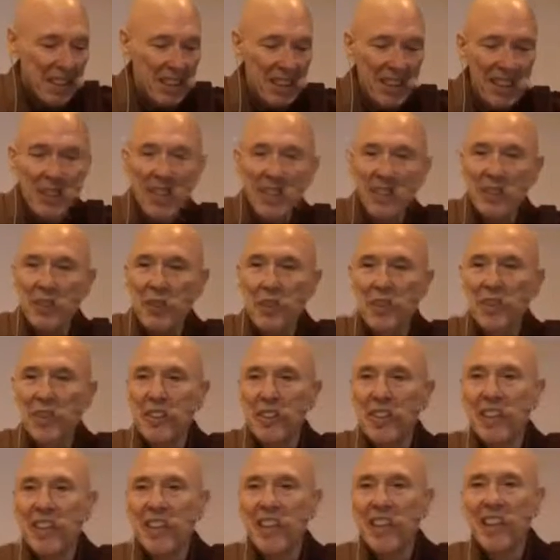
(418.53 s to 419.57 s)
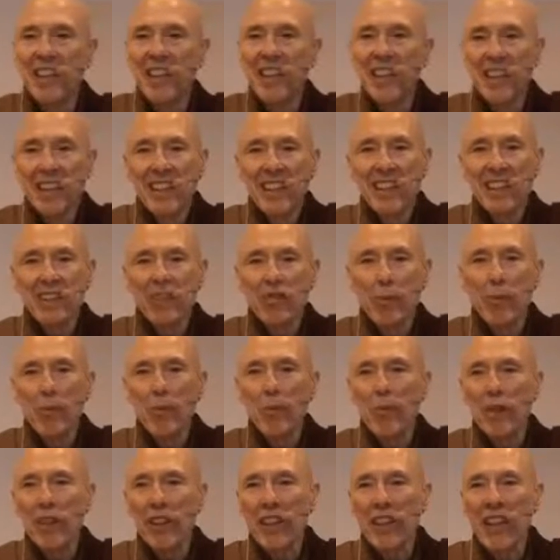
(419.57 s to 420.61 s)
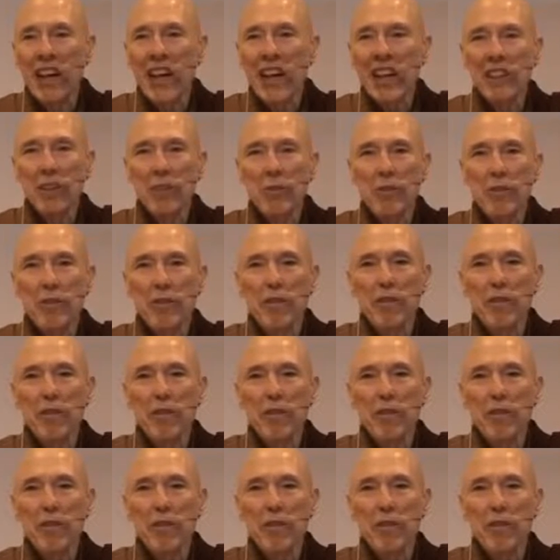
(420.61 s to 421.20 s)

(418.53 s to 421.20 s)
in the sutta, is reporting actual